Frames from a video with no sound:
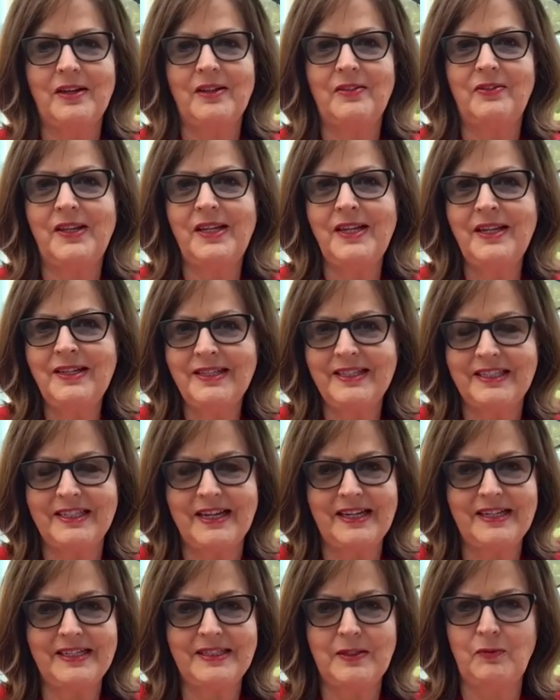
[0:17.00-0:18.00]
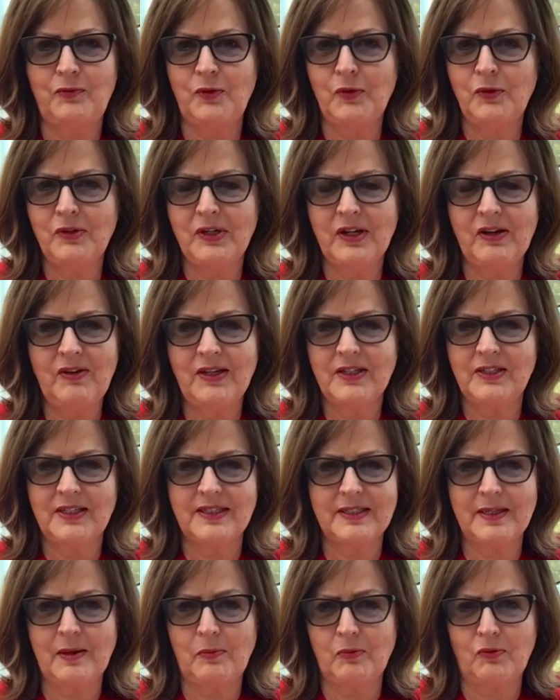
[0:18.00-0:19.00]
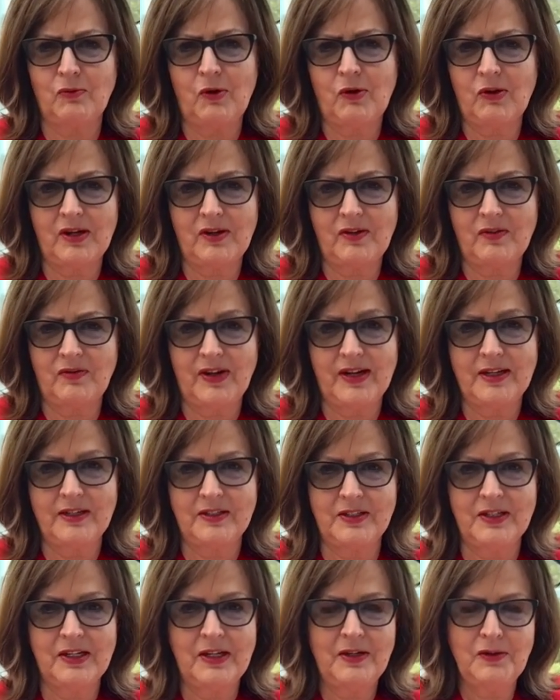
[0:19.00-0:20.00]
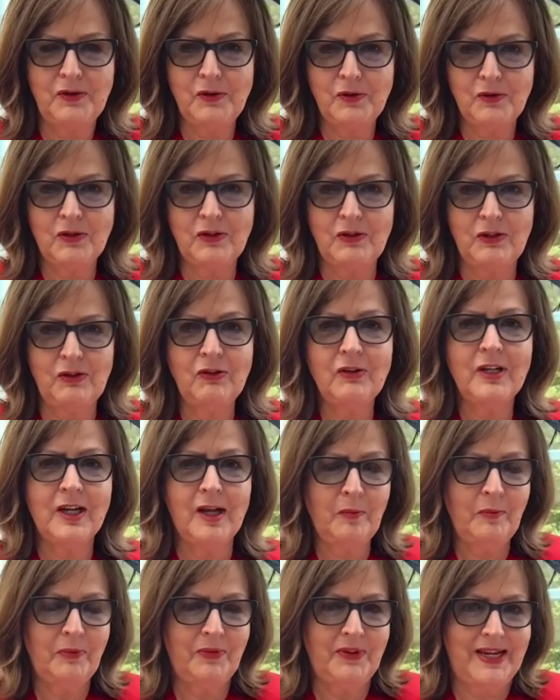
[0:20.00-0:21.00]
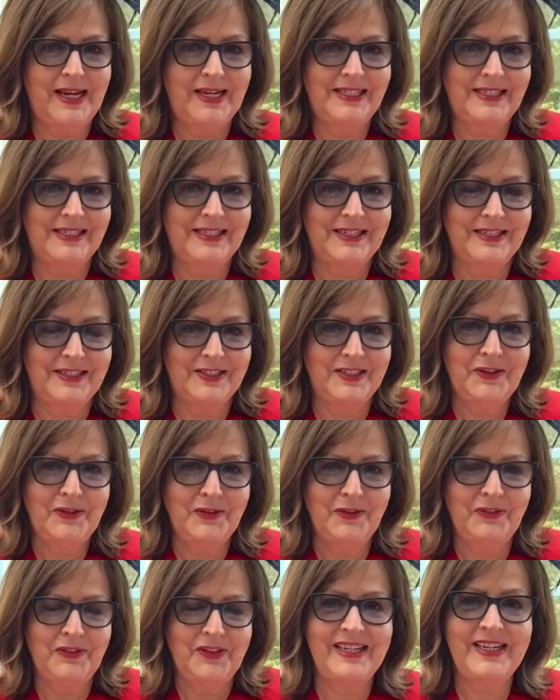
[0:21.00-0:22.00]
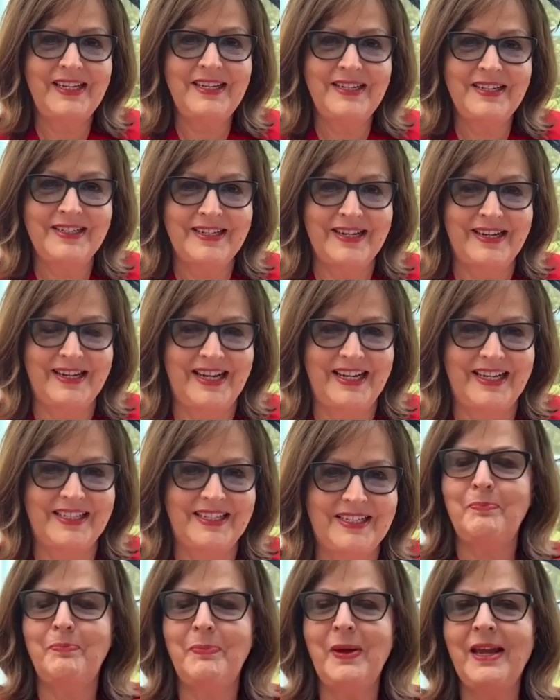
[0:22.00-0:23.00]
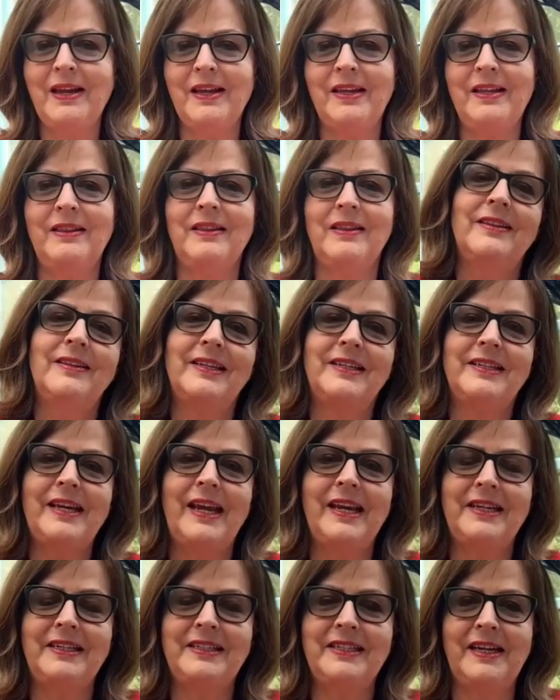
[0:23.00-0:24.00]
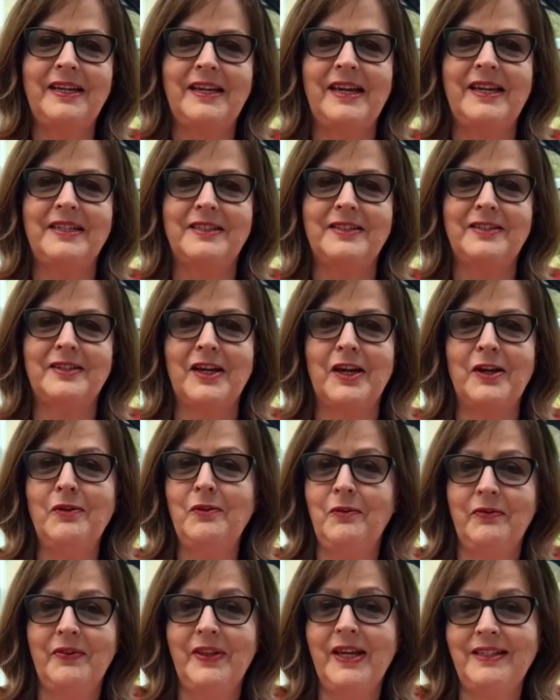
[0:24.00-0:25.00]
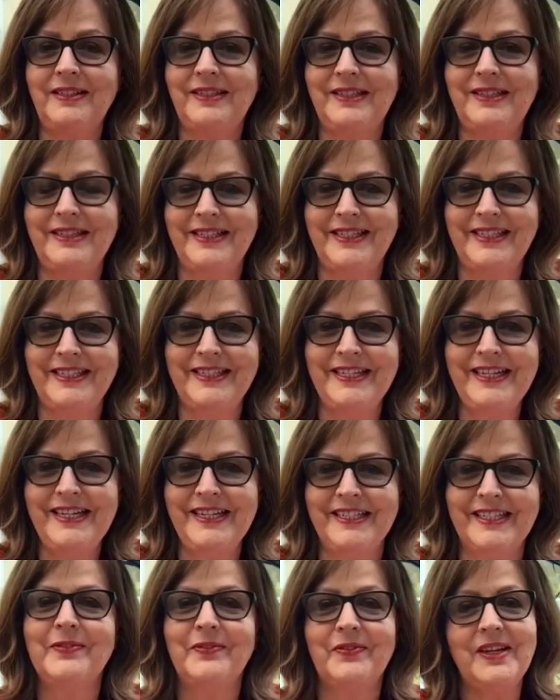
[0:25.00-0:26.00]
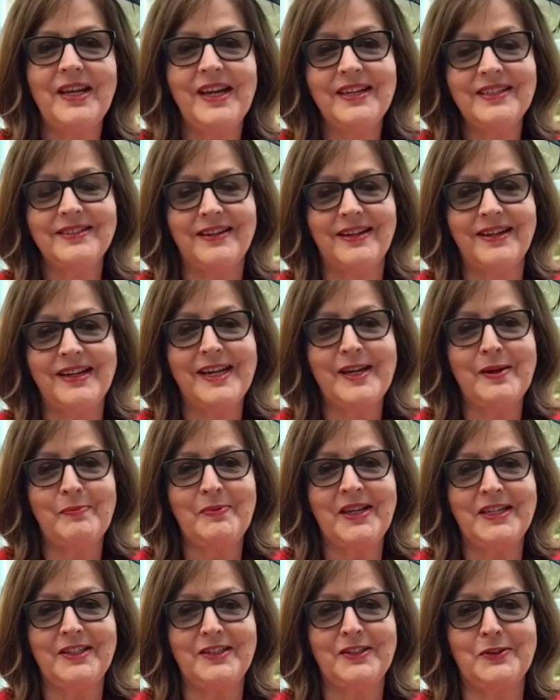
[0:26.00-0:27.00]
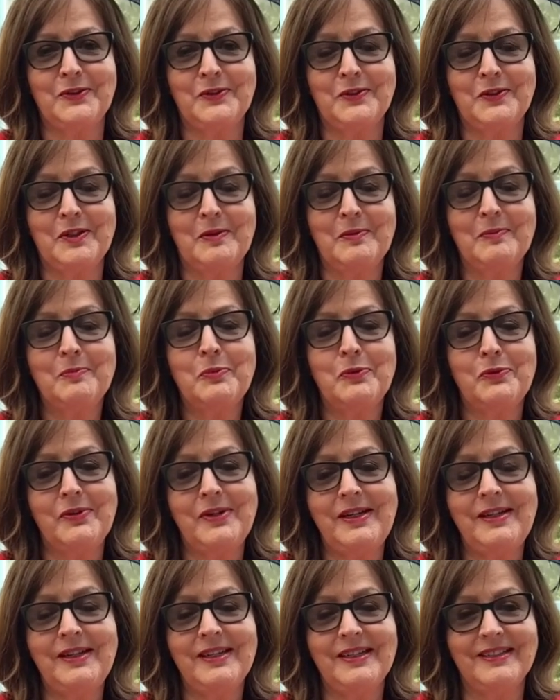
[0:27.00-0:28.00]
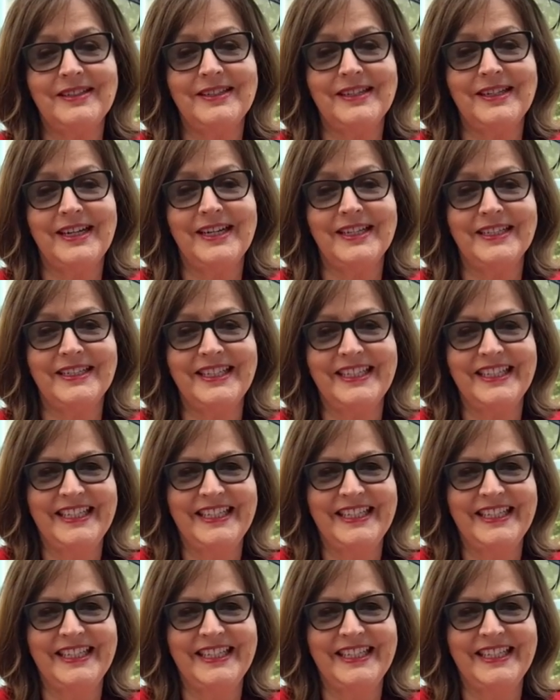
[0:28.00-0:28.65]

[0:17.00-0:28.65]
these days, if you're going to some royal event, you can look up the etiquette on the internet. Back in the day, decades ago, that didn't exist. Yes, I am that old. Pre-internet.